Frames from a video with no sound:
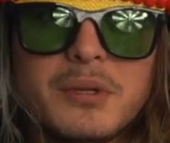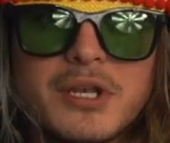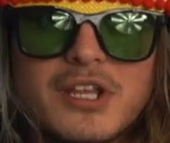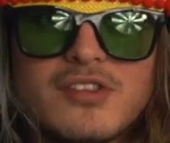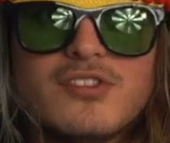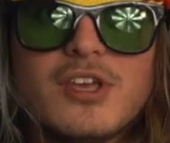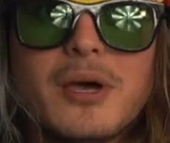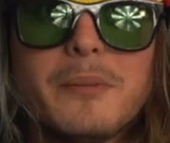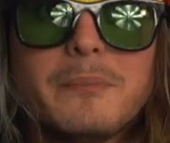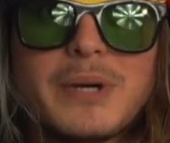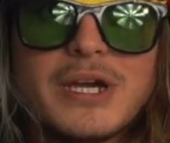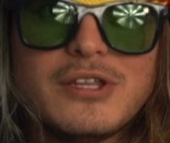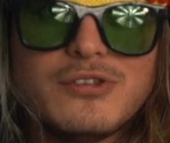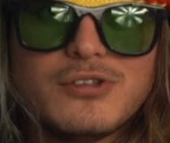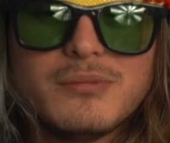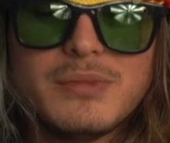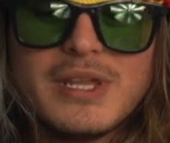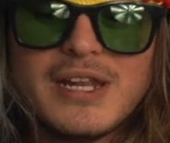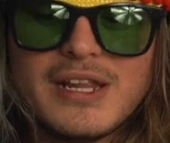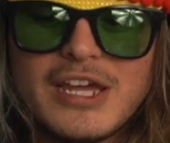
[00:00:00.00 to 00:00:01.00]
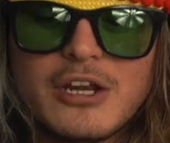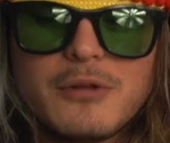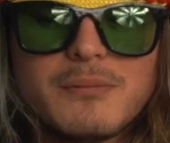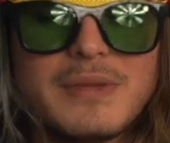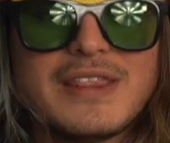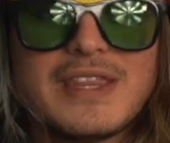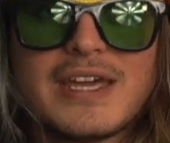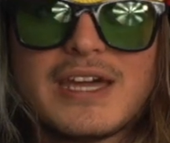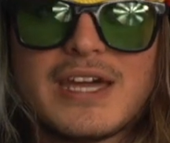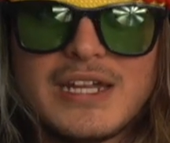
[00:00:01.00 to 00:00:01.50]
I'm going to dump on you immediately. I don't
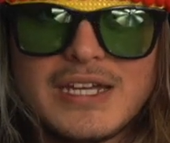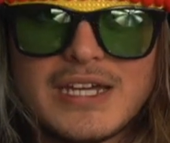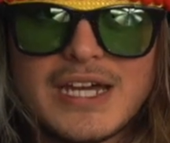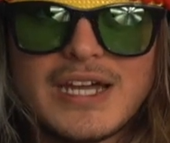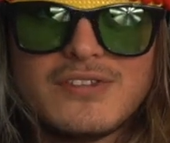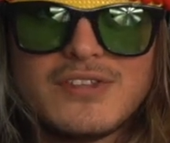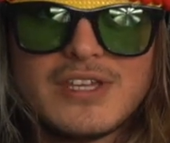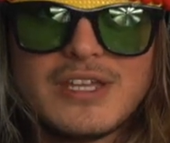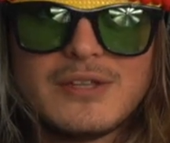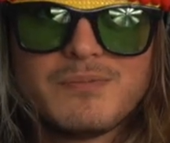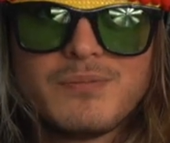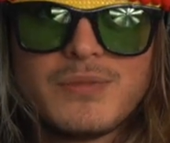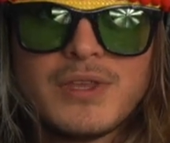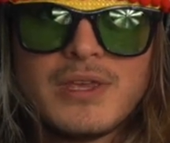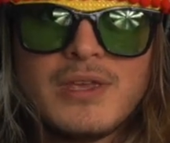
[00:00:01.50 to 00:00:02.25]
make that kind of content.